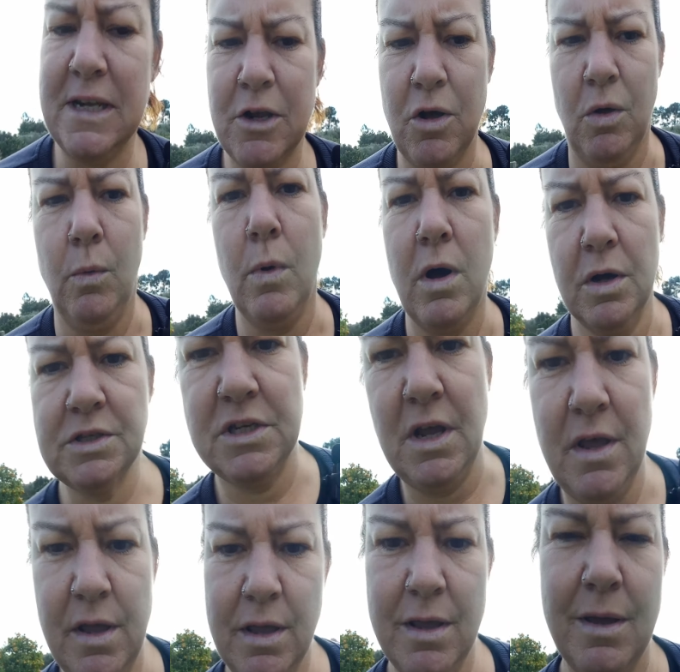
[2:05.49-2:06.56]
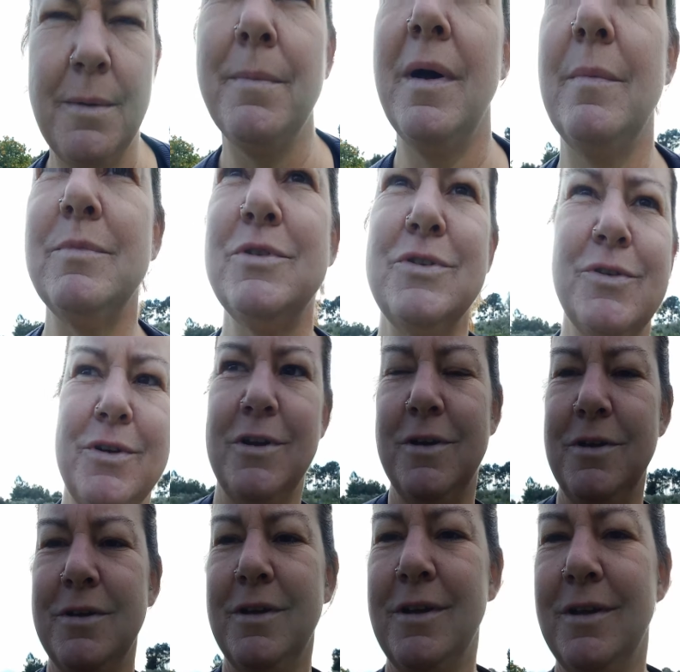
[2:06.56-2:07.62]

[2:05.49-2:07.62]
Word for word: cold water, but I'm just going to